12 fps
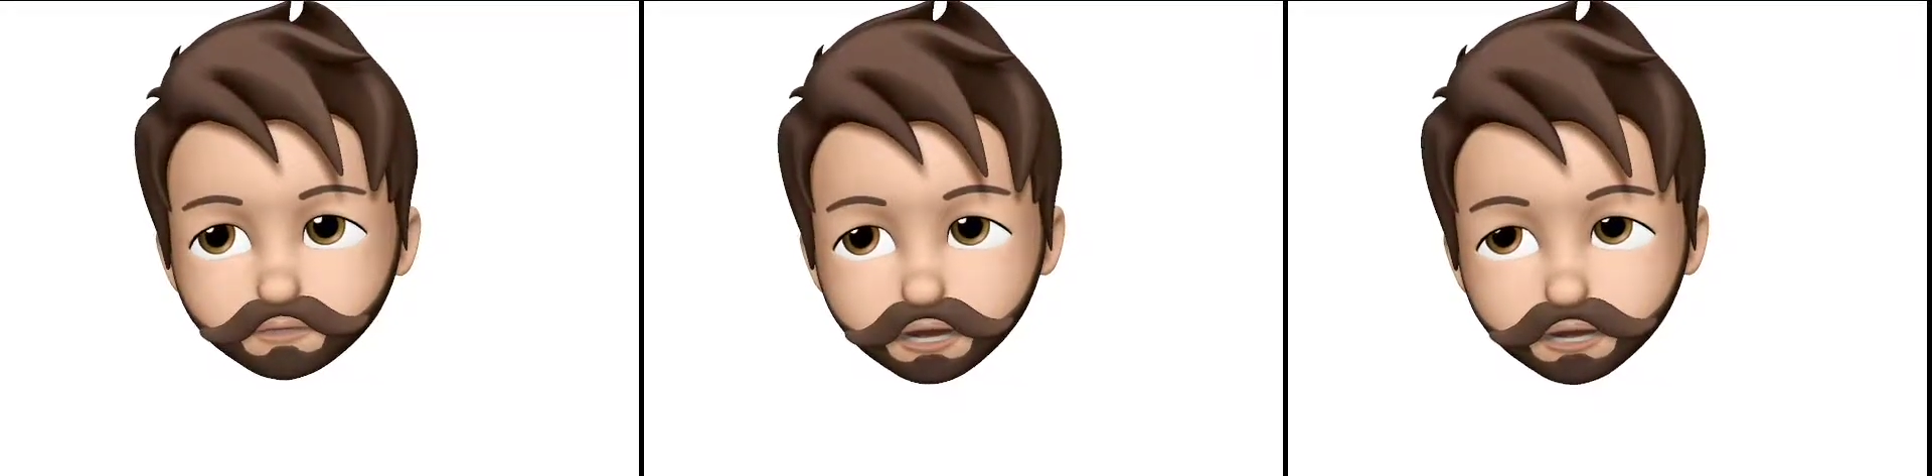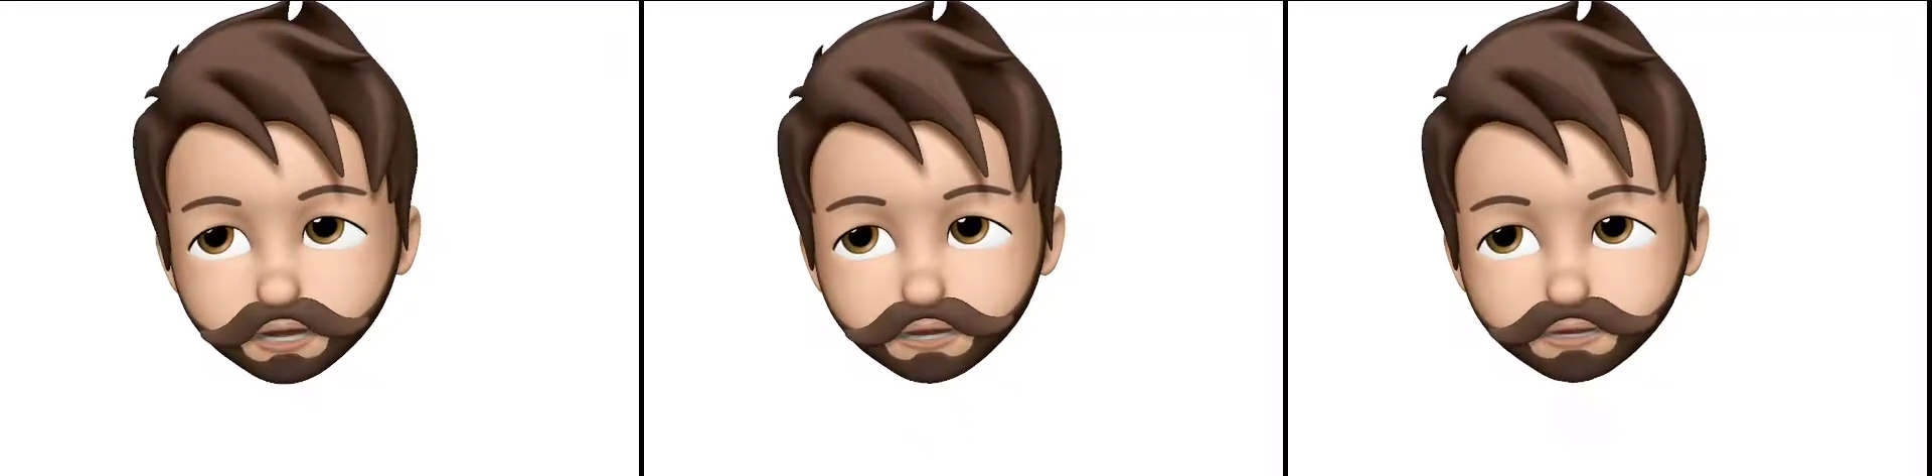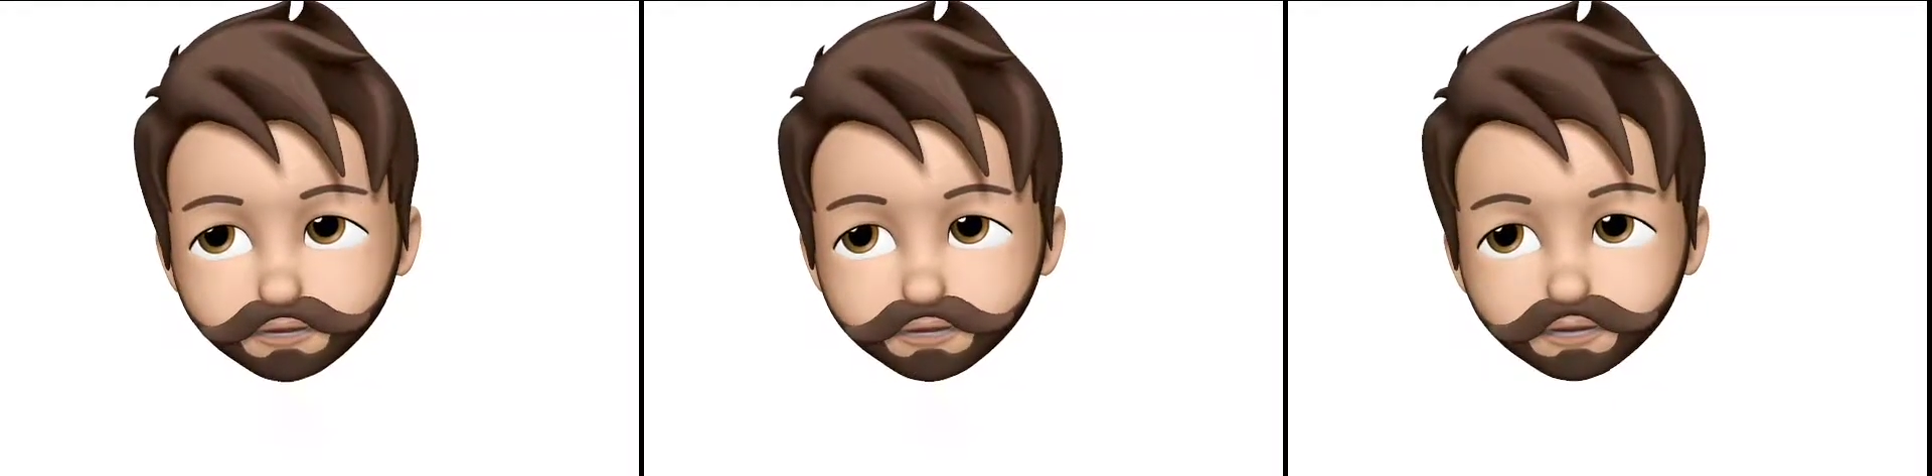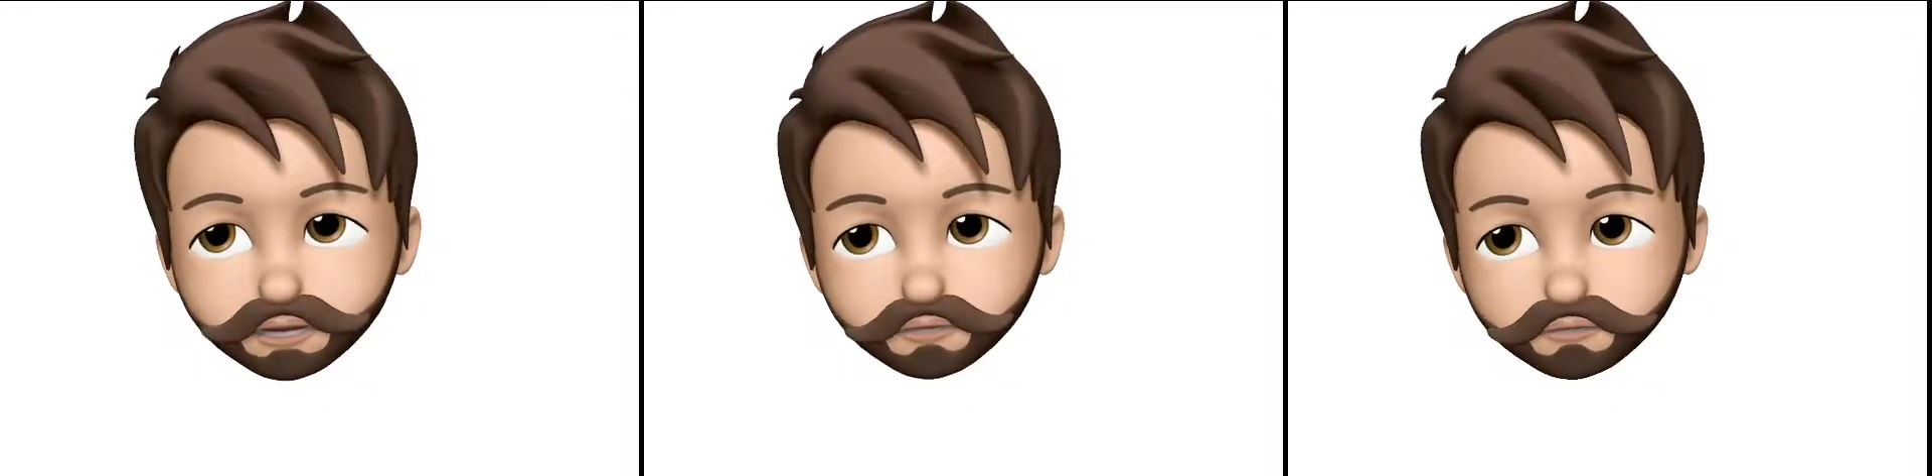the
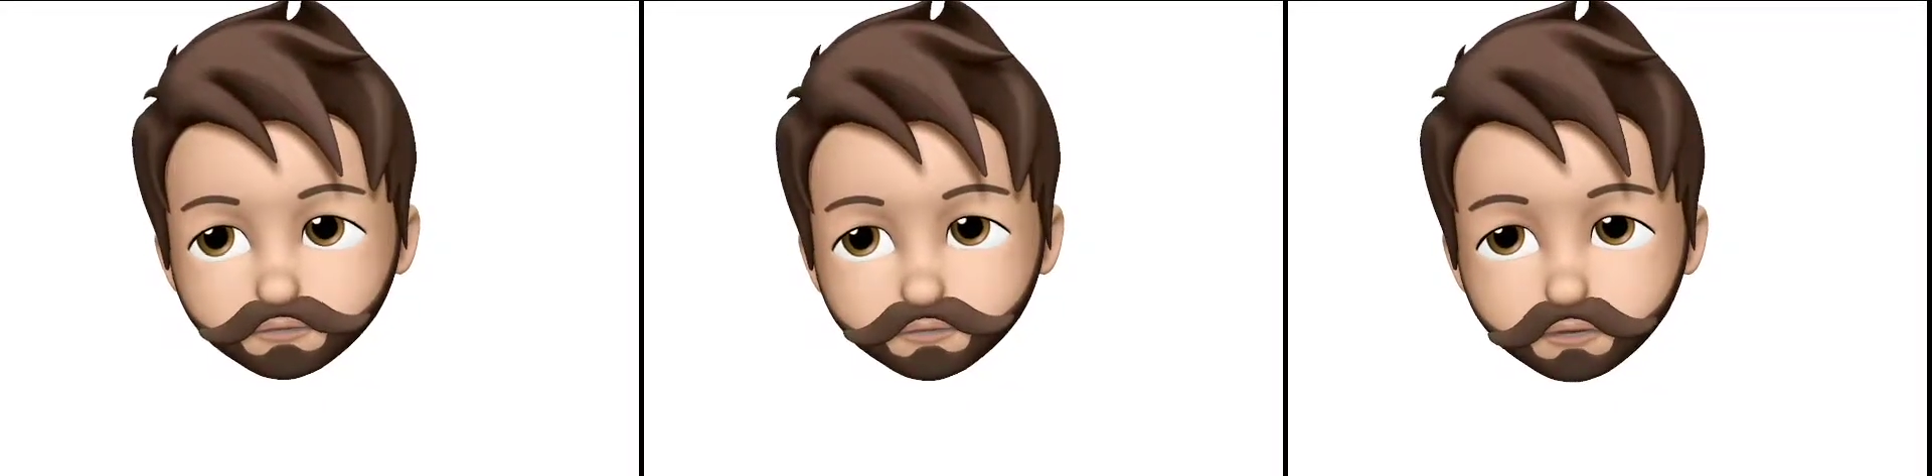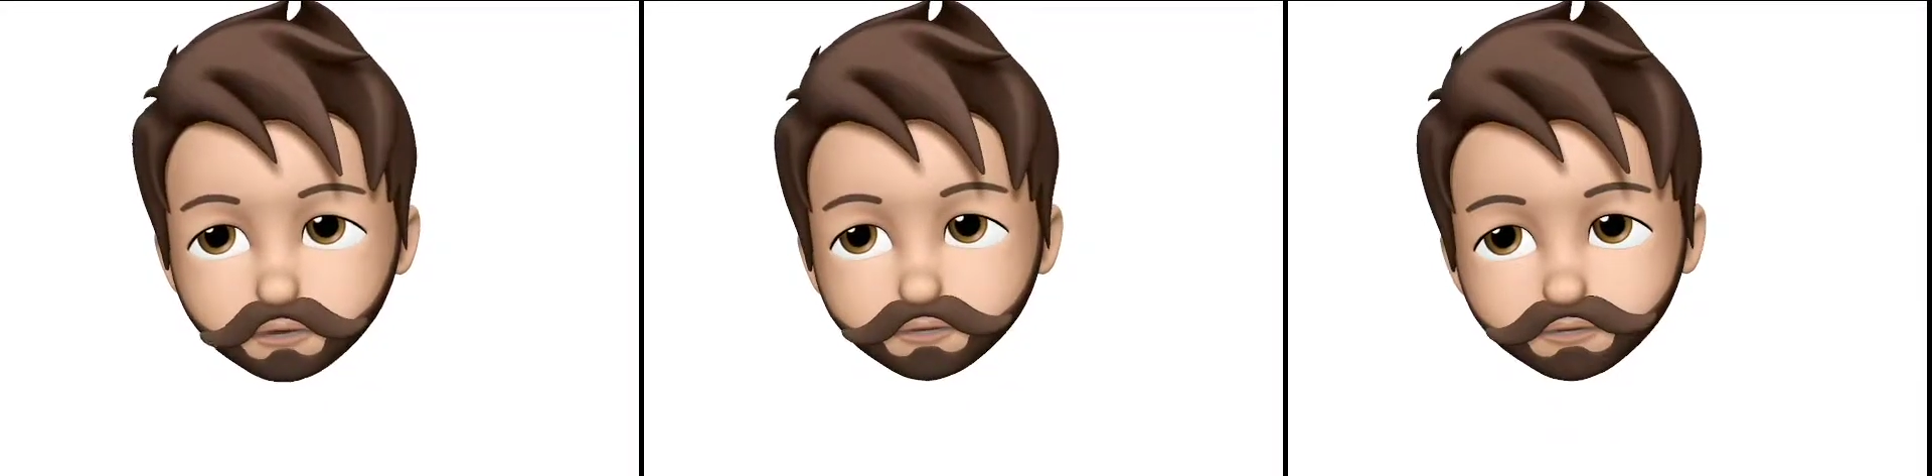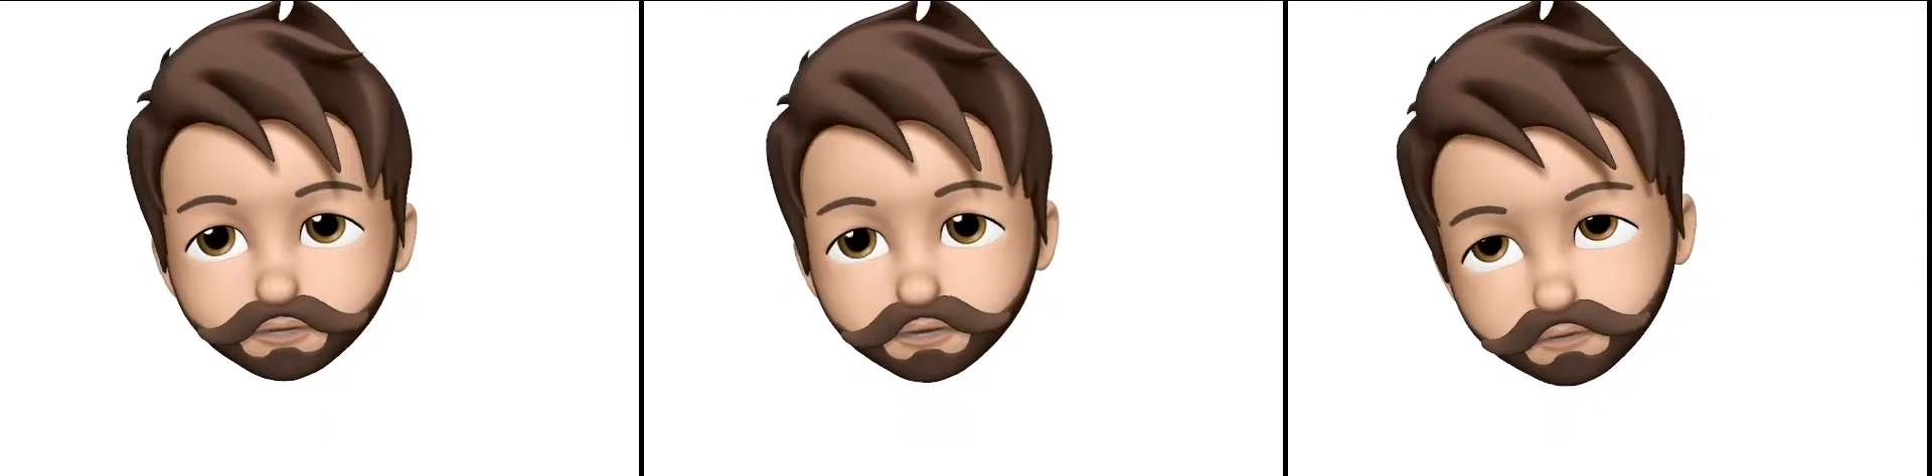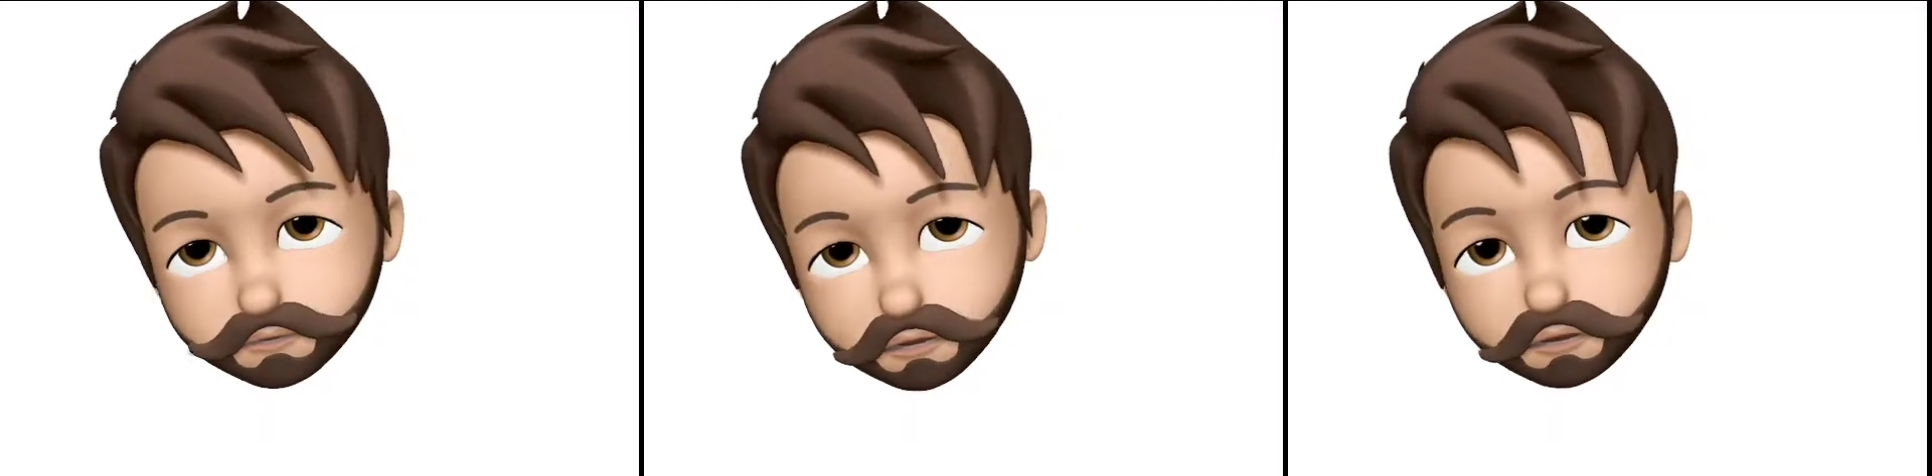
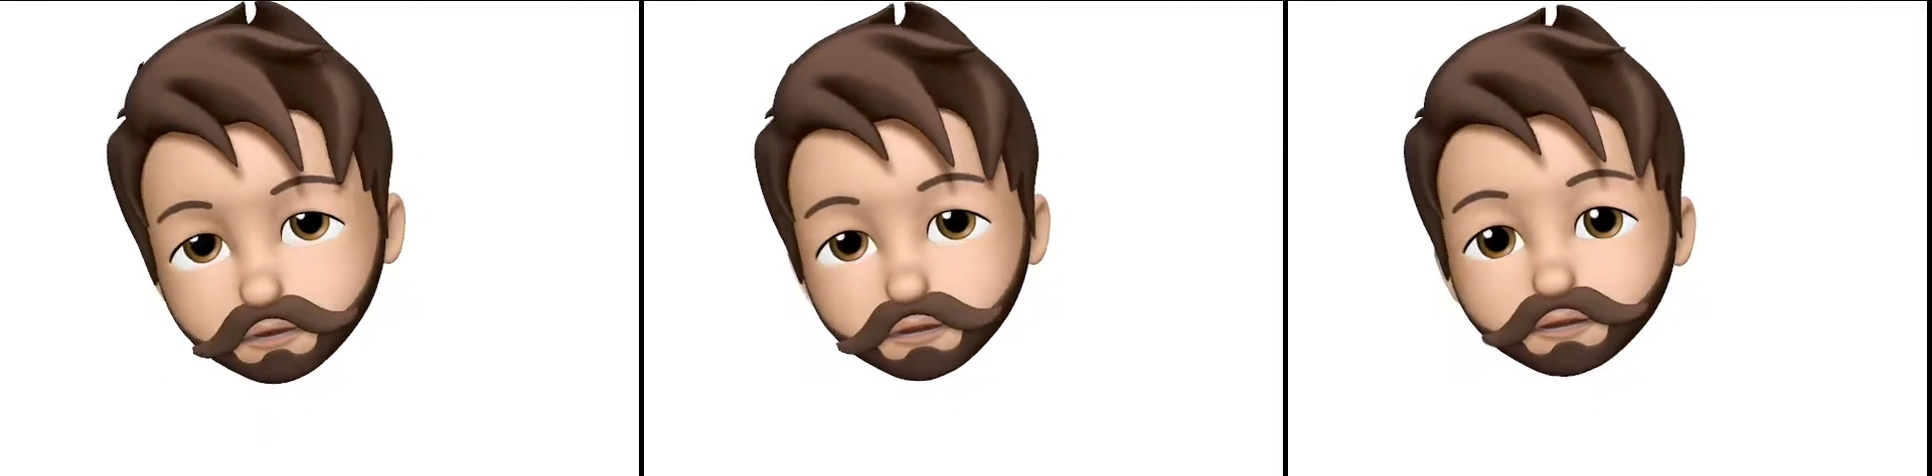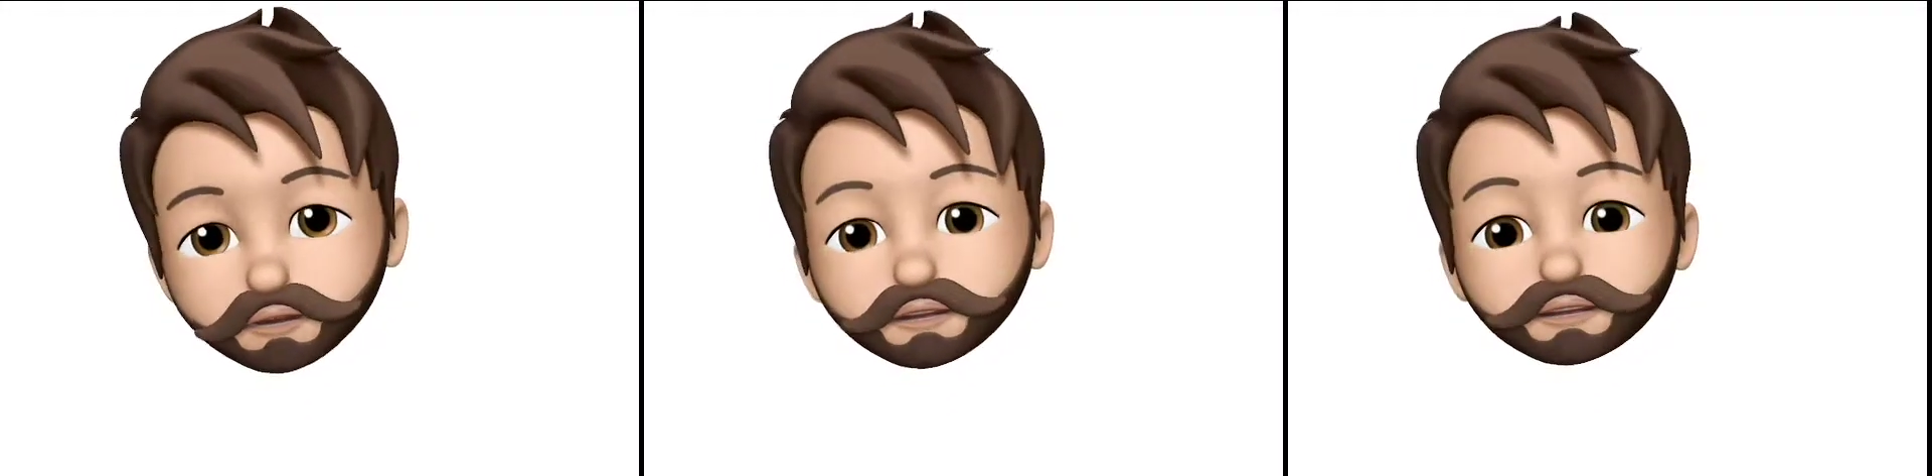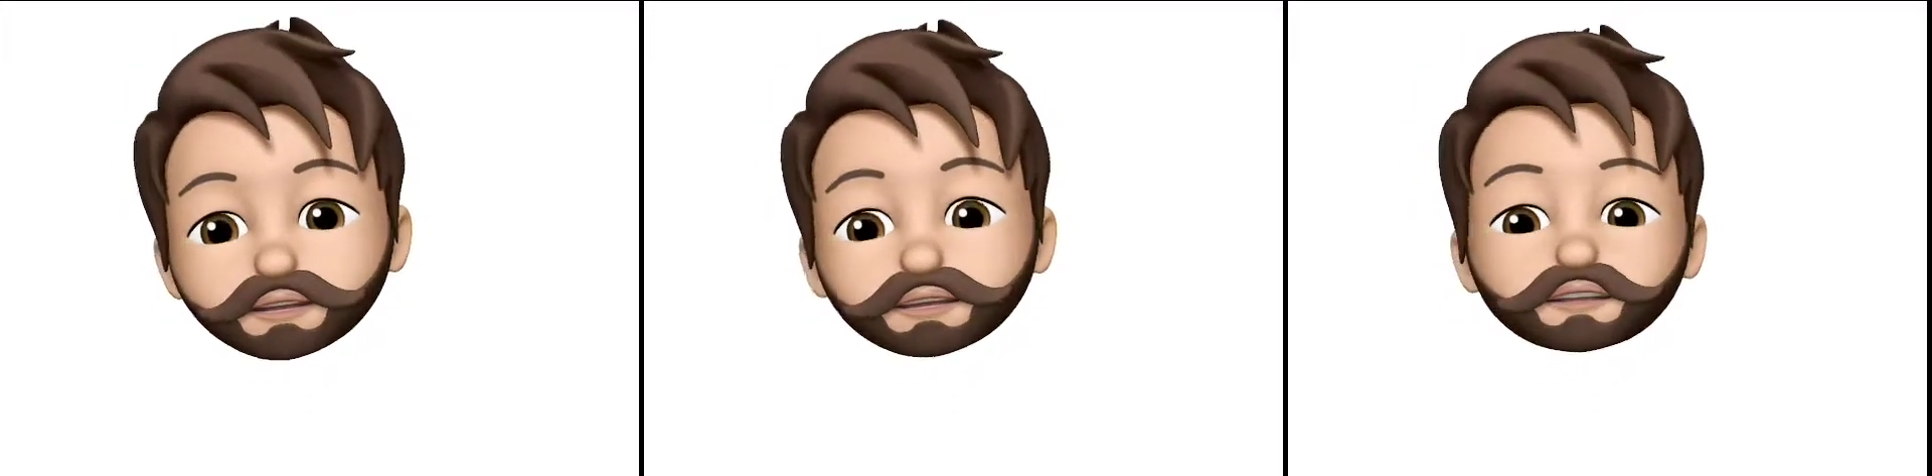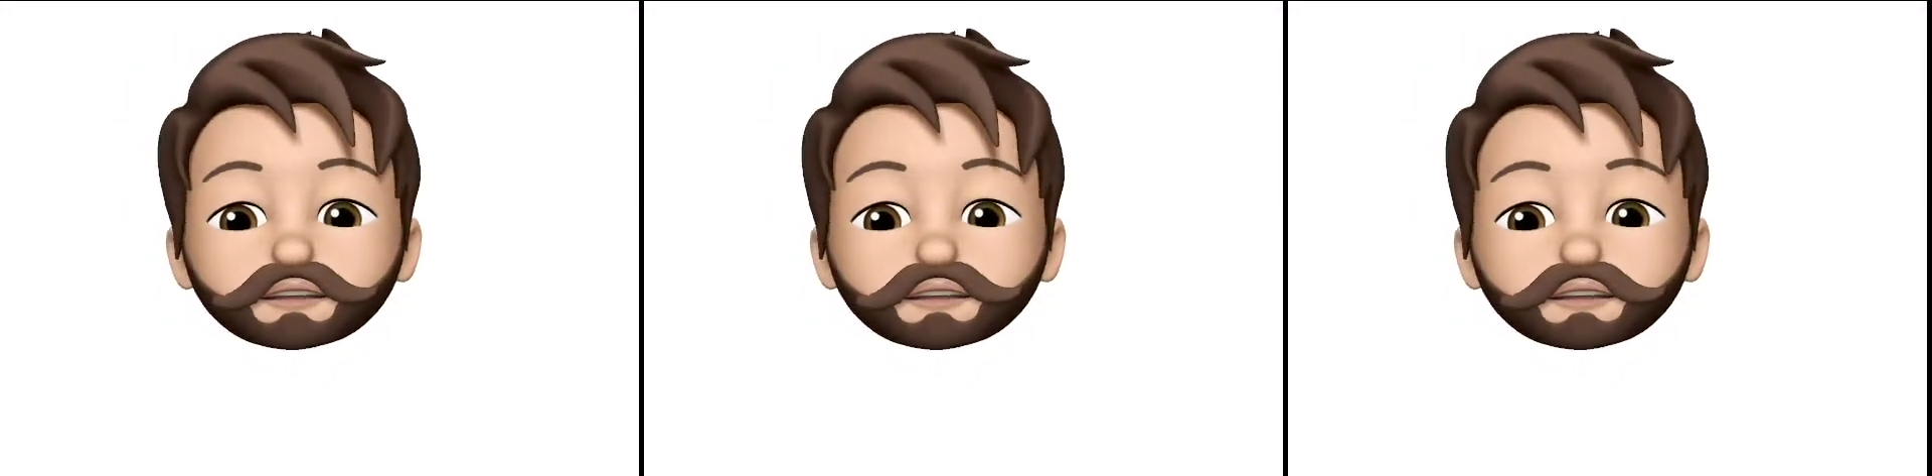self-portrait project